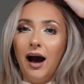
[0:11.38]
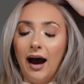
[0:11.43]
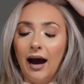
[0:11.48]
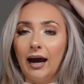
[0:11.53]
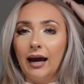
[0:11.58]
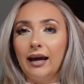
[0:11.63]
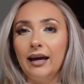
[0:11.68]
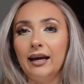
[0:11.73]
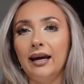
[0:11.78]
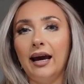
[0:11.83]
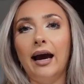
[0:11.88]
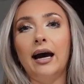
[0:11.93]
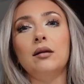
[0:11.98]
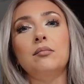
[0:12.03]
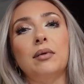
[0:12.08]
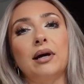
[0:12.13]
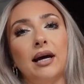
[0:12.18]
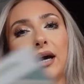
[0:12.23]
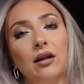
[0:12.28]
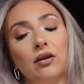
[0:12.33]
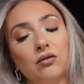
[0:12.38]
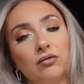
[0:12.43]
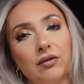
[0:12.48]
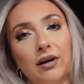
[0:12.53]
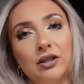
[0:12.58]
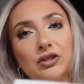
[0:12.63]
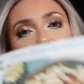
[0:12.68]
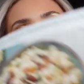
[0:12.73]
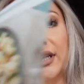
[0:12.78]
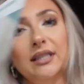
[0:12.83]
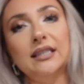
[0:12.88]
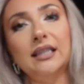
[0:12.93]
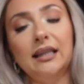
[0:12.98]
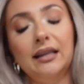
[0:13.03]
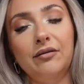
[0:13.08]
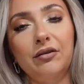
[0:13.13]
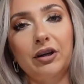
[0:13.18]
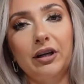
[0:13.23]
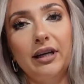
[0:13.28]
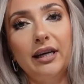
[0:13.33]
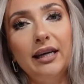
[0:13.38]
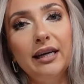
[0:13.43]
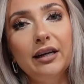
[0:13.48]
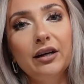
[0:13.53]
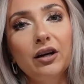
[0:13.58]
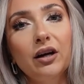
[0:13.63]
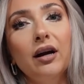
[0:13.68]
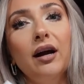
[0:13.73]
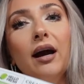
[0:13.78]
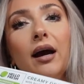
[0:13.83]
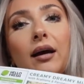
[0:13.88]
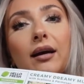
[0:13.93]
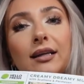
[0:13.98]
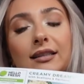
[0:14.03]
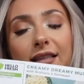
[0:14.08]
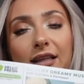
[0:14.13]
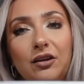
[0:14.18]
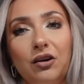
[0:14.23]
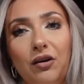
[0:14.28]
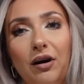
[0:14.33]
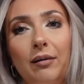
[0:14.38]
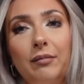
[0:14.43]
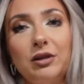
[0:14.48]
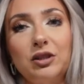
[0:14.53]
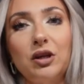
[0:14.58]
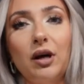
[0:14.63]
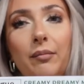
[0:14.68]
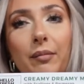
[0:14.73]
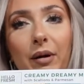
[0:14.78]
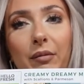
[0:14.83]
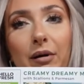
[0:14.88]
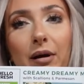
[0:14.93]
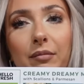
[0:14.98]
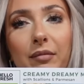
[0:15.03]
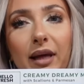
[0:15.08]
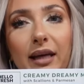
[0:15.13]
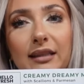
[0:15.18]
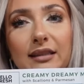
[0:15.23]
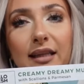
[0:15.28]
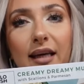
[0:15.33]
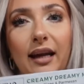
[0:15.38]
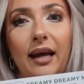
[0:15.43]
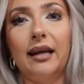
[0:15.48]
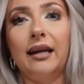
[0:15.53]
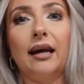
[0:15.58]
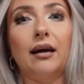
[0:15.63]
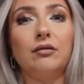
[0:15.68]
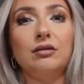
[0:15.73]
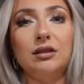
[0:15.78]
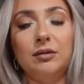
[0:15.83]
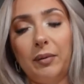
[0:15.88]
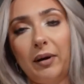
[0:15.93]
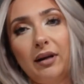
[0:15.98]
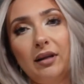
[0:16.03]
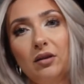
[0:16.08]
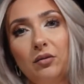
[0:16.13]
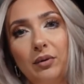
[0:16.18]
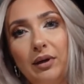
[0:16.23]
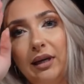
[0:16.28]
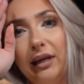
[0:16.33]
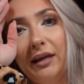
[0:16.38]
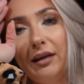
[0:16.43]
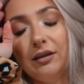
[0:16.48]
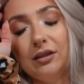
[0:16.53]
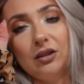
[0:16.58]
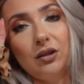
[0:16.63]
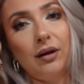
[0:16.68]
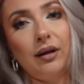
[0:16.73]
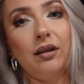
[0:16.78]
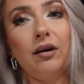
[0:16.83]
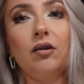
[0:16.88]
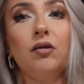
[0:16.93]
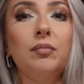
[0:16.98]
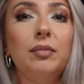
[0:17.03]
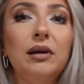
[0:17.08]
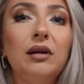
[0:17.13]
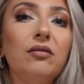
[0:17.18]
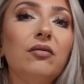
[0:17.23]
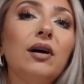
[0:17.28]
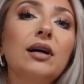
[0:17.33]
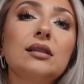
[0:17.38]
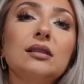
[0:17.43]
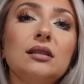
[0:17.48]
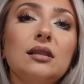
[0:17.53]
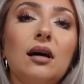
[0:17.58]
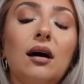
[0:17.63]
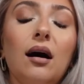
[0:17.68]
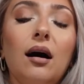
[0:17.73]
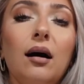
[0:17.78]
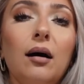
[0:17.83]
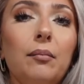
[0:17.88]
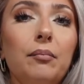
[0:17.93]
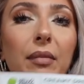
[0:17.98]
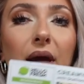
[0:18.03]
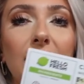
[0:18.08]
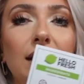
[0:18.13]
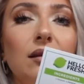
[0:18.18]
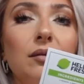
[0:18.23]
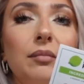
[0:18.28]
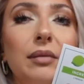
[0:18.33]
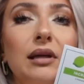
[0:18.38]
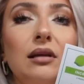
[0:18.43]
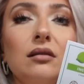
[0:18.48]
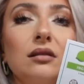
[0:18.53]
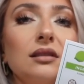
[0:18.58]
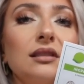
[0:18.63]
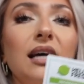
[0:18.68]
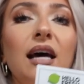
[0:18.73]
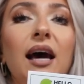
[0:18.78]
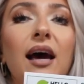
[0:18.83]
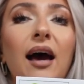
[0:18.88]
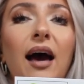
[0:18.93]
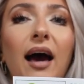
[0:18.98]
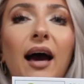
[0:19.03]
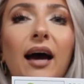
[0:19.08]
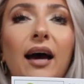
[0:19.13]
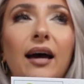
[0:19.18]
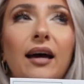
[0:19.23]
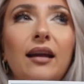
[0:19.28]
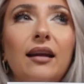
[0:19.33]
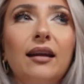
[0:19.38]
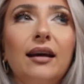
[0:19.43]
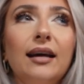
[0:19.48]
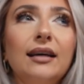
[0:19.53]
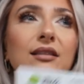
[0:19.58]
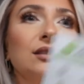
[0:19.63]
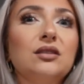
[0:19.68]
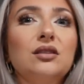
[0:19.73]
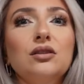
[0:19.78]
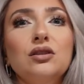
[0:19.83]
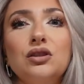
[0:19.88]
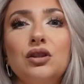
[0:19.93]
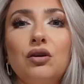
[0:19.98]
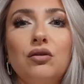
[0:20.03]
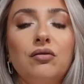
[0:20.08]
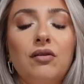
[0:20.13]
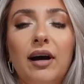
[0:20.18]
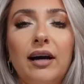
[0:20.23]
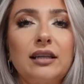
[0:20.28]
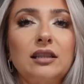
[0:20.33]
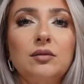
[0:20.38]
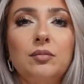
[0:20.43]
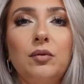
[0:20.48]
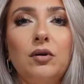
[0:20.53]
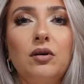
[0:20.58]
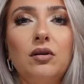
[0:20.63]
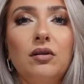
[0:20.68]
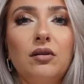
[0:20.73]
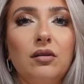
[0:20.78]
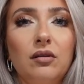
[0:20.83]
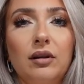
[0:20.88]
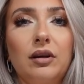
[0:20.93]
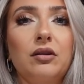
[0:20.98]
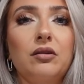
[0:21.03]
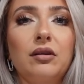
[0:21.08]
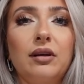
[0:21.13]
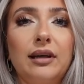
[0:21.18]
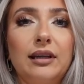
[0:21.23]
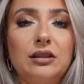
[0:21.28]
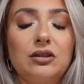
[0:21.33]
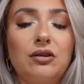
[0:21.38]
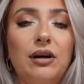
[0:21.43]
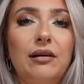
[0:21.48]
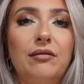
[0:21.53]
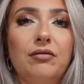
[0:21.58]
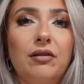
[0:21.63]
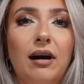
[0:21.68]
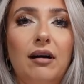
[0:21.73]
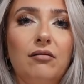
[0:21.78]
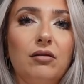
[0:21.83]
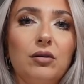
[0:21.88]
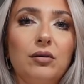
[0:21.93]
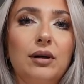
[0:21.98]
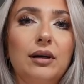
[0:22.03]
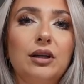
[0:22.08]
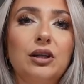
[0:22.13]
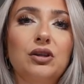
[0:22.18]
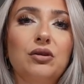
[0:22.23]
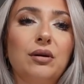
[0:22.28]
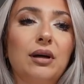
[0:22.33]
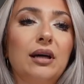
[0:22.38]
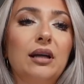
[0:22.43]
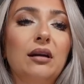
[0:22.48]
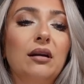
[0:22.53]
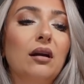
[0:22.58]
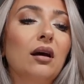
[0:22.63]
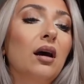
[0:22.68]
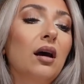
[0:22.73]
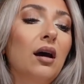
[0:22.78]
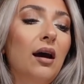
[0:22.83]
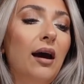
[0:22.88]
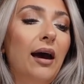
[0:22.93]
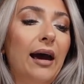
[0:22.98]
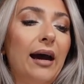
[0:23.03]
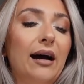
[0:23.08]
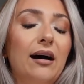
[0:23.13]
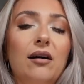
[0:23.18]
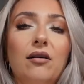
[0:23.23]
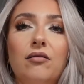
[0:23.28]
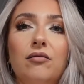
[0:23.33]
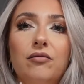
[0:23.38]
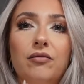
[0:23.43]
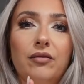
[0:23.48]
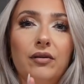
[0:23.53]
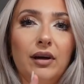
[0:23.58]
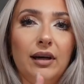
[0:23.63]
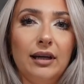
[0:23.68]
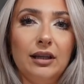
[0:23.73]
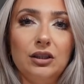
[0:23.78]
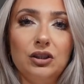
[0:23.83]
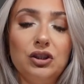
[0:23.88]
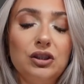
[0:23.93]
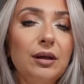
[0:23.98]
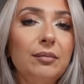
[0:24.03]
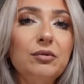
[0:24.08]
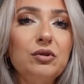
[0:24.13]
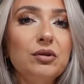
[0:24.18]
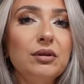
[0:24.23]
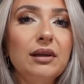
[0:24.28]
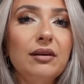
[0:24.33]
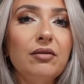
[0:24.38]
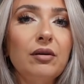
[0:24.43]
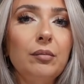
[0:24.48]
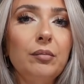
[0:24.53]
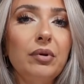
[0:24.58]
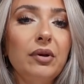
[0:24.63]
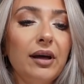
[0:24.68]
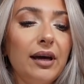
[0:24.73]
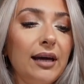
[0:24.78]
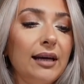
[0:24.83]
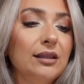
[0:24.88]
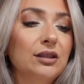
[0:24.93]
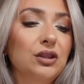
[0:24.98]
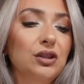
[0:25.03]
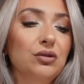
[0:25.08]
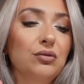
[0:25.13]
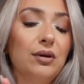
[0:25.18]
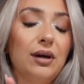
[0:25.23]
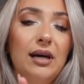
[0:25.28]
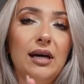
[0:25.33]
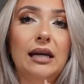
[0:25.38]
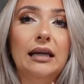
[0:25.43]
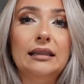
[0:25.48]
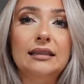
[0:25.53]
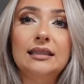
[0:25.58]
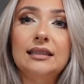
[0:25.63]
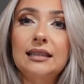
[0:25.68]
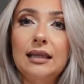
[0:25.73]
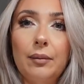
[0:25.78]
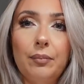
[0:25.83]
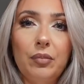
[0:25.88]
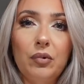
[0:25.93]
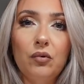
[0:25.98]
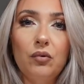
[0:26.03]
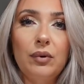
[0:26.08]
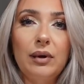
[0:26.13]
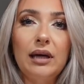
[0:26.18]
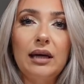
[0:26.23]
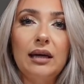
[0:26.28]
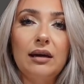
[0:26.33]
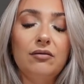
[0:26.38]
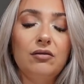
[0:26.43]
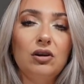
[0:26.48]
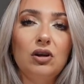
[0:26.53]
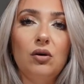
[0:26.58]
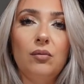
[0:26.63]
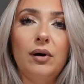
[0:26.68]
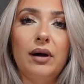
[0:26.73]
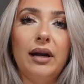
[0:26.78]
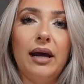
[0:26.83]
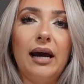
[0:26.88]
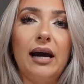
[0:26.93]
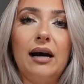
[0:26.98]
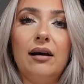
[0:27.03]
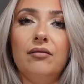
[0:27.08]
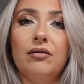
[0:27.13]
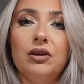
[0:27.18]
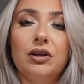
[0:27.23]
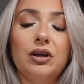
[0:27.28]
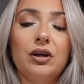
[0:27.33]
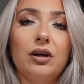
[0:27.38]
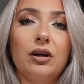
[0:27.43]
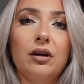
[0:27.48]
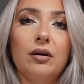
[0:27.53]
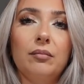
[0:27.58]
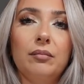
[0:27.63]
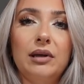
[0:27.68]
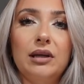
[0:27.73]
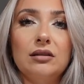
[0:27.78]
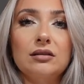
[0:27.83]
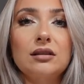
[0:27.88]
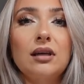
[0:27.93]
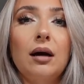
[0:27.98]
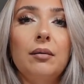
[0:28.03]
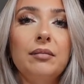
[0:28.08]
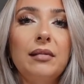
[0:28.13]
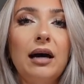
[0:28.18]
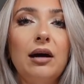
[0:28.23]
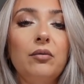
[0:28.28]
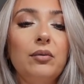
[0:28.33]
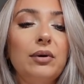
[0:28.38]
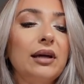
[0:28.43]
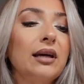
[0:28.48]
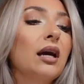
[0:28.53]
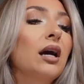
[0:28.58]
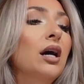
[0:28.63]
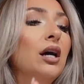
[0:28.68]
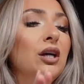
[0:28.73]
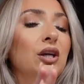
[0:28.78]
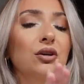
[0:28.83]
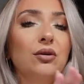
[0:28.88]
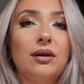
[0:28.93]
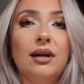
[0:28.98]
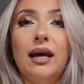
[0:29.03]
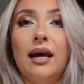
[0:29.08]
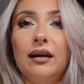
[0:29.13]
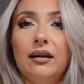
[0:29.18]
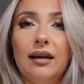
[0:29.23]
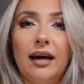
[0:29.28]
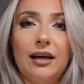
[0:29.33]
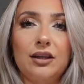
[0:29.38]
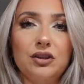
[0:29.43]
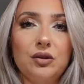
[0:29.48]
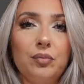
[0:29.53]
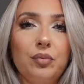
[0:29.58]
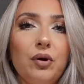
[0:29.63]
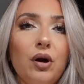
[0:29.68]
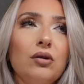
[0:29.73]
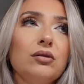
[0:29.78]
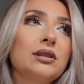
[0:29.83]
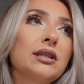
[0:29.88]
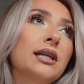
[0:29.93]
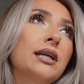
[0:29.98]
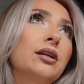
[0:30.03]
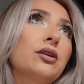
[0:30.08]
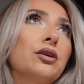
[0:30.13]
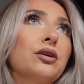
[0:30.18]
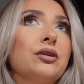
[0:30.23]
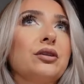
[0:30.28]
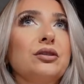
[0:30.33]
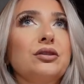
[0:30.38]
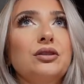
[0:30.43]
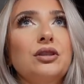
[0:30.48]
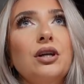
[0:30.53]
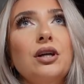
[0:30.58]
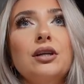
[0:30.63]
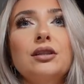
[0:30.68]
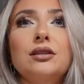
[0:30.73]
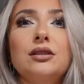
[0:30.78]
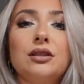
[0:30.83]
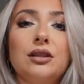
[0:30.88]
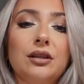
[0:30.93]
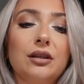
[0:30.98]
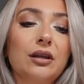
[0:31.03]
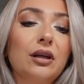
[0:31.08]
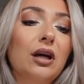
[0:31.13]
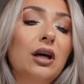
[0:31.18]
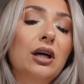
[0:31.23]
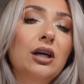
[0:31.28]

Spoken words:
I had my HelloFresh delivered here because I know how much my mom likes it and I was spending the week here, so I thought it'd be fun to make the meals. And it's so flexible, literally it's great for everyone. You can have it shipped to a different place. You can skip a week if you don't want to have your meals come that week. You can add an extra protein or desserts or